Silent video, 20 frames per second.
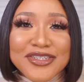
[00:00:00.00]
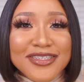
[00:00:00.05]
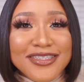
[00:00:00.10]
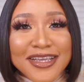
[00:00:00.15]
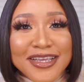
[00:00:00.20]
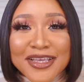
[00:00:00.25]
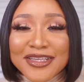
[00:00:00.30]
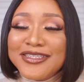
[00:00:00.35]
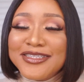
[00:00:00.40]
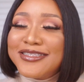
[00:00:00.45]
take
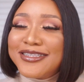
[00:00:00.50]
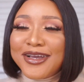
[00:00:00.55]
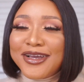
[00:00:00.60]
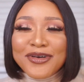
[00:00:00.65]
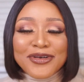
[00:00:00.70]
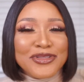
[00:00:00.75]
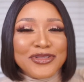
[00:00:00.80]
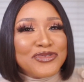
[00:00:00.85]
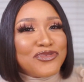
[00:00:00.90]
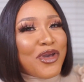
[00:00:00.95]
a
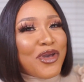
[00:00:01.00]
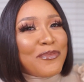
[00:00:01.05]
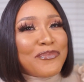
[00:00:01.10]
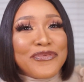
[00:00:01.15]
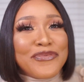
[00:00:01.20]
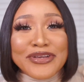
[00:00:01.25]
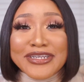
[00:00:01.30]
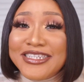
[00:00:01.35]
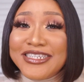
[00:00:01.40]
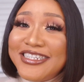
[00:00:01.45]
second to
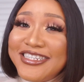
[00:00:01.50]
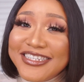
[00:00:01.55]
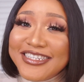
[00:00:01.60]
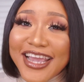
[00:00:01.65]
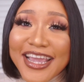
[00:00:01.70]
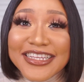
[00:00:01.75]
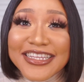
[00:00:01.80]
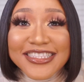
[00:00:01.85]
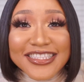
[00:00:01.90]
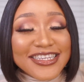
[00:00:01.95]

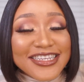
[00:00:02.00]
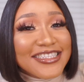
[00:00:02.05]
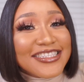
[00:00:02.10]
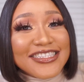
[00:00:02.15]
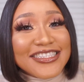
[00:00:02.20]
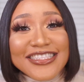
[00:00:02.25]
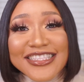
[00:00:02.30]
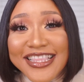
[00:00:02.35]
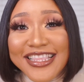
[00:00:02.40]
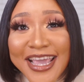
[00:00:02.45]
appreciate this
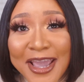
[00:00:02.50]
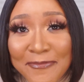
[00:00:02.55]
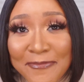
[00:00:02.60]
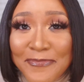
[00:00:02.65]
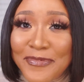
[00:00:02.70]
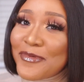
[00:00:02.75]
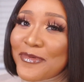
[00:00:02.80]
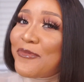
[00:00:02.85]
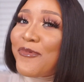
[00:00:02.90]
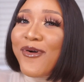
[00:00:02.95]
lip.
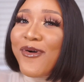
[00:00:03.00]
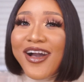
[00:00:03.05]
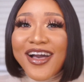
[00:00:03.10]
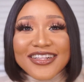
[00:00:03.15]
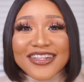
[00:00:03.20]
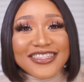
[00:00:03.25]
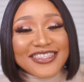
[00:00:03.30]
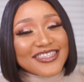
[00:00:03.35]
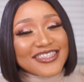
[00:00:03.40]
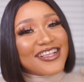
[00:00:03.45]
What?
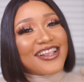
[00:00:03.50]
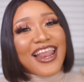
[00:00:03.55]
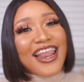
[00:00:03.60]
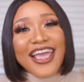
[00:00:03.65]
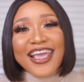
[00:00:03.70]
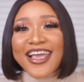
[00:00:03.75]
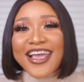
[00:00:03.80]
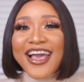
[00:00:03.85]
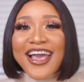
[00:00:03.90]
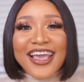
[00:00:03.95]
Like
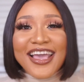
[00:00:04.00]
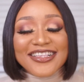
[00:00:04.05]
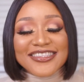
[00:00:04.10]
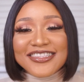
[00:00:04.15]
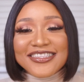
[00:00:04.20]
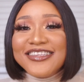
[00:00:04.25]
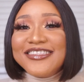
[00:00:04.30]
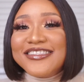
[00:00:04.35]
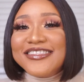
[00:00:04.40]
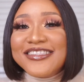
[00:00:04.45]
guys,
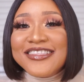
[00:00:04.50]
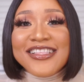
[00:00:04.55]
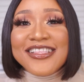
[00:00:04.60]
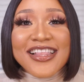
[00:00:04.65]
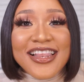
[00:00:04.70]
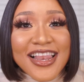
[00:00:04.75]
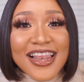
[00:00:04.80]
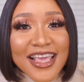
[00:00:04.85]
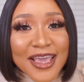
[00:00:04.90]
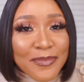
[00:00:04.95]
this
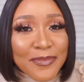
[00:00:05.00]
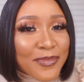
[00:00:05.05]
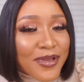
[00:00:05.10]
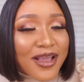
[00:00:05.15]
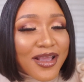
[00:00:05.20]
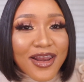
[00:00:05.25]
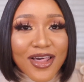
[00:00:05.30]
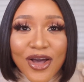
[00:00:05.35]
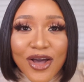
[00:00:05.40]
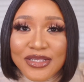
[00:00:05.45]
lip
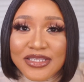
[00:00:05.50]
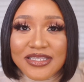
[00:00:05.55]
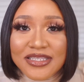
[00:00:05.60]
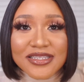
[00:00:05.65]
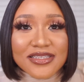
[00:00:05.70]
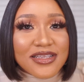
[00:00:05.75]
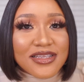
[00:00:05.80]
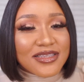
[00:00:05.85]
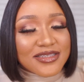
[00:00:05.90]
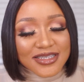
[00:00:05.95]

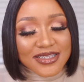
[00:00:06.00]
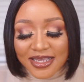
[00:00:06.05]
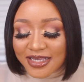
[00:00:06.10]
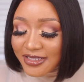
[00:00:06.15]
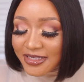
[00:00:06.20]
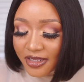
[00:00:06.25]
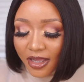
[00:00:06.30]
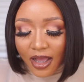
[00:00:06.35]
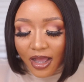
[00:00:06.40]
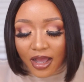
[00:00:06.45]
glosses
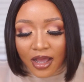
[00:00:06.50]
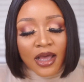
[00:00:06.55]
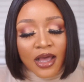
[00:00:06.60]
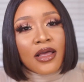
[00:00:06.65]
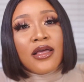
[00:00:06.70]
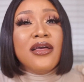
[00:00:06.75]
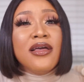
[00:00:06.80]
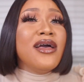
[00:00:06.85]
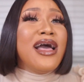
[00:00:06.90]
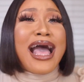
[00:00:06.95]
are
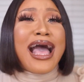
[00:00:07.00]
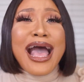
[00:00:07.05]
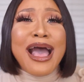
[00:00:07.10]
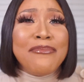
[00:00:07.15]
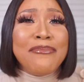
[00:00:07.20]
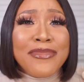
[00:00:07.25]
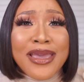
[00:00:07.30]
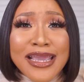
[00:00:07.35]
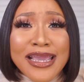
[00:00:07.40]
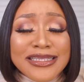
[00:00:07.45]

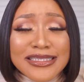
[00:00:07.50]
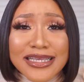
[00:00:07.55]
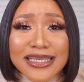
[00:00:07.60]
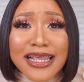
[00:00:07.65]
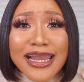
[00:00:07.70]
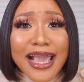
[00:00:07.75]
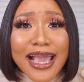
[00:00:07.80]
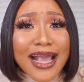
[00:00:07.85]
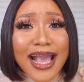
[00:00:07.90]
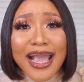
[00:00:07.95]
amazing.
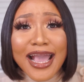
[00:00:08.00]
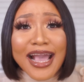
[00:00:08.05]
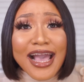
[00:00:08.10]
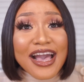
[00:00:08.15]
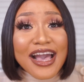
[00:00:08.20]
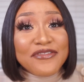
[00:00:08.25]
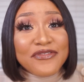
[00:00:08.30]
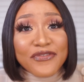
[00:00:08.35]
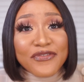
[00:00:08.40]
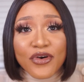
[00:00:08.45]
Like I
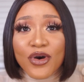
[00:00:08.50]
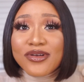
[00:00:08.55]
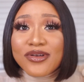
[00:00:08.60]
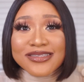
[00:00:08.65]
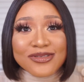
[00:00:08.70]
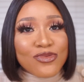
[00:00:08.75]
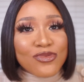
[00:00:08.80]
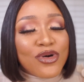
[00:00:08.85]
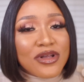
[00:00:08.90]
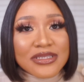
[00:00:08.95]
can't fault
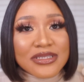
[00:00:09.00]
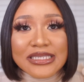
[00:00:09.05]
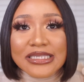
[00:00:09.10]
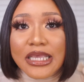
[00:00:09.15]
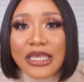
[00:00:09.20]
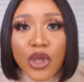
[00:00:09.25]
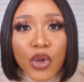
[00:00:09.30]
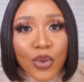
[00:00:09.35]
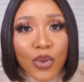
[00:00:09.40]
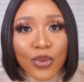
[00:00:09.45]
one
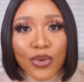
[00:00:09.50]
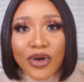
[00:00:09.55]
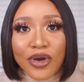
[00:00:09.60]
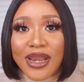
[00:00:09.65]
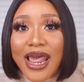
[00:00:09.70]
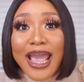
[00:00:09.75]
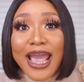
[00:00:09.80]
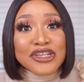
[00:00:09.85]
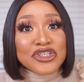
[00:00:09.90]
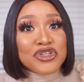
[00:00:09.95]
single one.
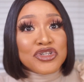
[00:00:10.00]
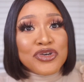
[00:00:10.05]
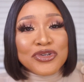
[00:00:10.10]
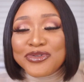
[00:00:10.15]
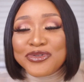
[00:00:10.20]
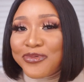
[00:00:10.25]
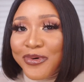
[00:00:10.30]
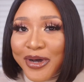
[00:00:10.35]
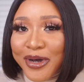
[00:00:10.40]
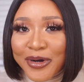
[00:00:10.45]
I chose
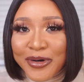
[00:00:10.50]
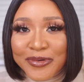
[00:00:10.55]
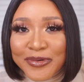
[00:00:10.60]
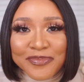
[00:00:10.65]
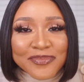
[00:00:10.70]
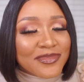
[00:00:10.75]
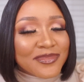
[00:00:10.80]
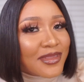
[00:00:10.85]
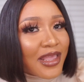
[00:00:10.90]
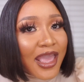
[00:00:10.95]
well.
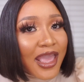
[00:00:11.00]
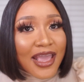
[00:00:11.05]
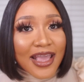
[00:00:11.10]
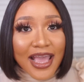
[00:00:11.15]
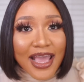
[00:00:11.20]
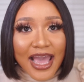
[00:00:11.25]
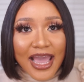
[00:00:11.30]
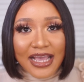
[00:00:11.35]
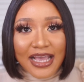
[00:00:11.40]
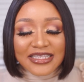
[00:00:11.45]

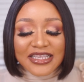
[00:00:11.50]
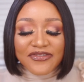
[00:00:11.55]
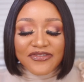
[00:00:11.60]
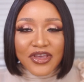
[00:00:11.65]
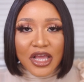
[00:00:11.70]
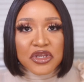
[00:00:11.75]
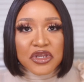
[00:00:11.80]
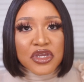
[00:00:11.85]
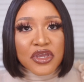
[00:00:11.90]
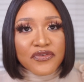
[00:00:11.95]
Guys, if you're
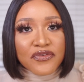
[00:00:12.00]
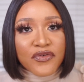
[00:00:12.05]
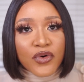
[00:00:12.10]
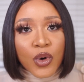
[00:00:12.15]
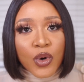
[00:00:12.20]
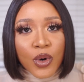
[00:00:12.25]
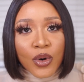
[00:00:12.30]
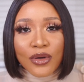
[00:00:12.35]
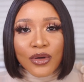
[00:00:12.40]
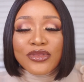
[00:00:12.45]
looking
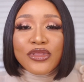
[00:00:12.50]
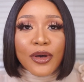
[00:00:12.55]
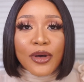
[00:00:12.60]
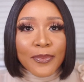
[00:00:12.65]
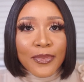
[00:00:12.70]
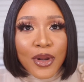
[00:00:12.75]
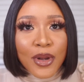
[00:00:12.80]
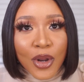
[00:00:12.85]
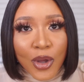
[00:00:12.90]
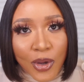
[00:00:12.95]
for the
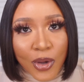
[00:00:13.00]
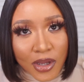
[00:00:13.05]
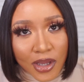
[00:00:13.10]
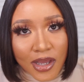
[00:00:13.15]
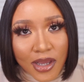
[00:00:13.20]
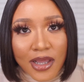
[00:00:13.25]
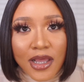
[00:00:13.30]
plug,